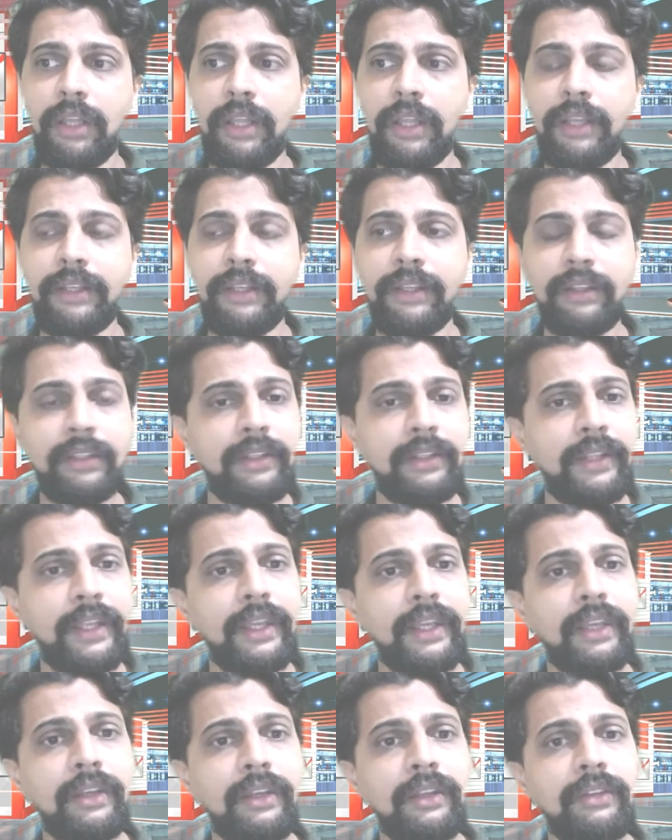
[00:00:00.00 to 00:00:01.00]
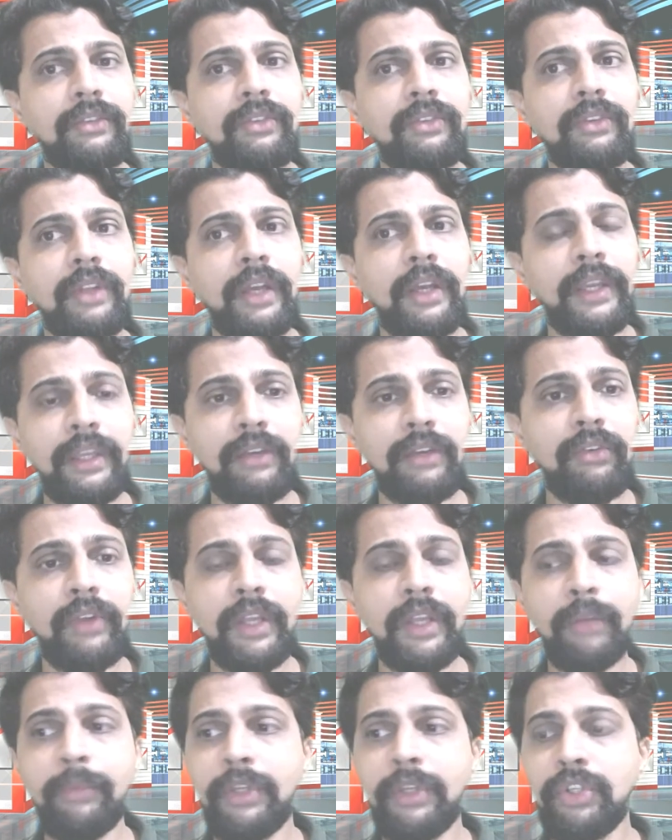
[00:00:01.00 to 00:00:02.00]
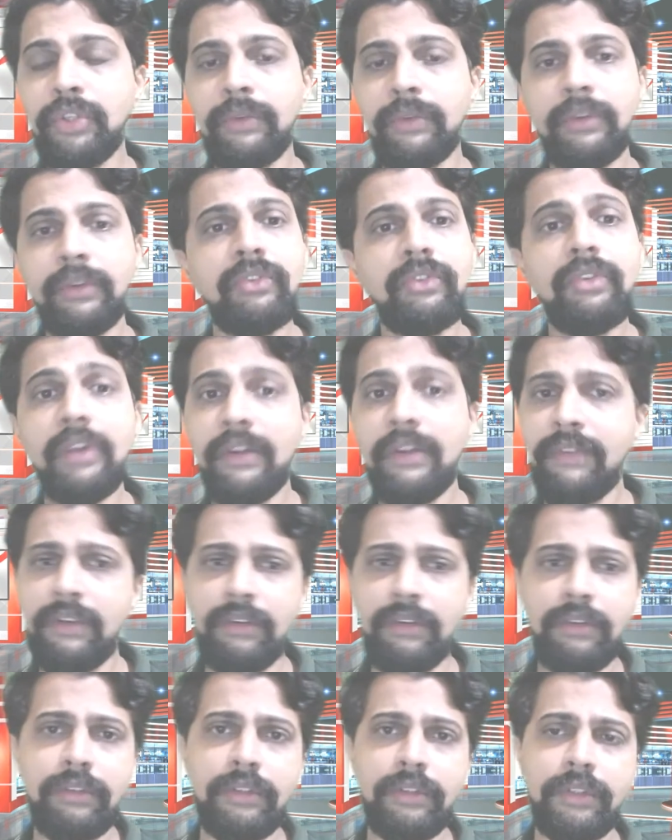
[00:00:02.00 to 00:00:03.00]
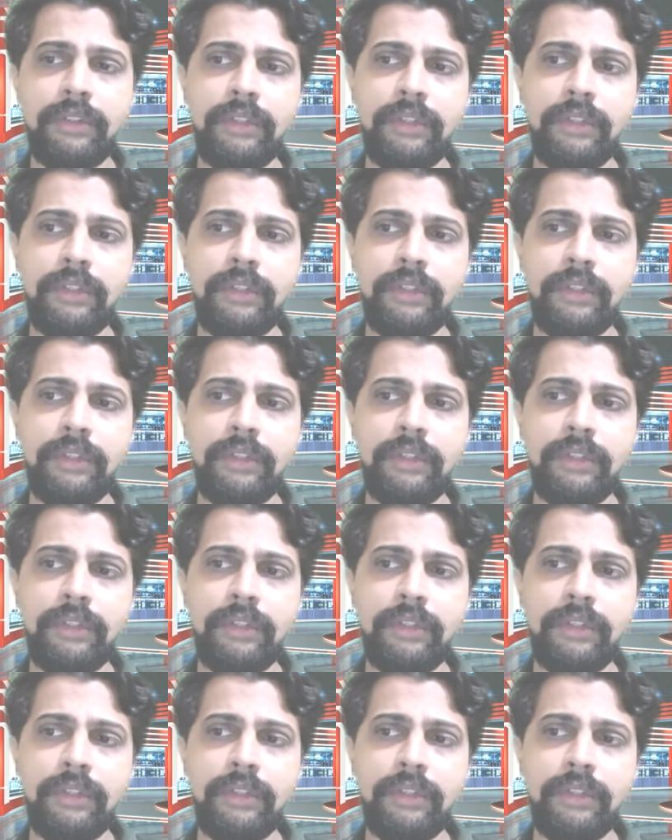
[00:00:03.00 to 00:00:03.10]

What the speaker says: And the other thing is, I can recommend you is travel.